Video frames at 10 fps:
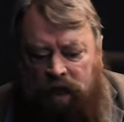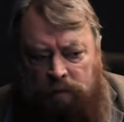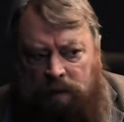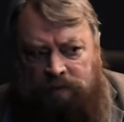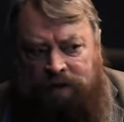I
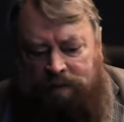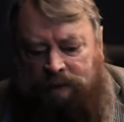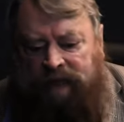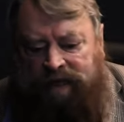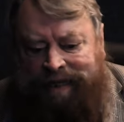remember, very
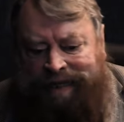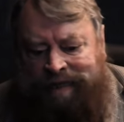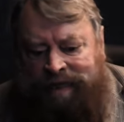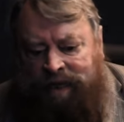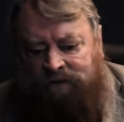badly,
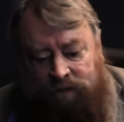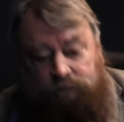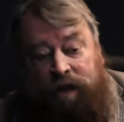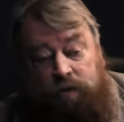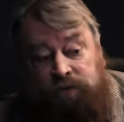because I
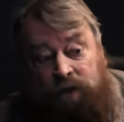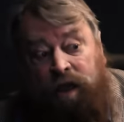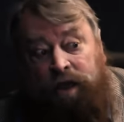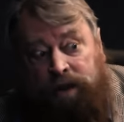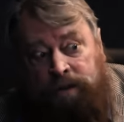thought I could fly.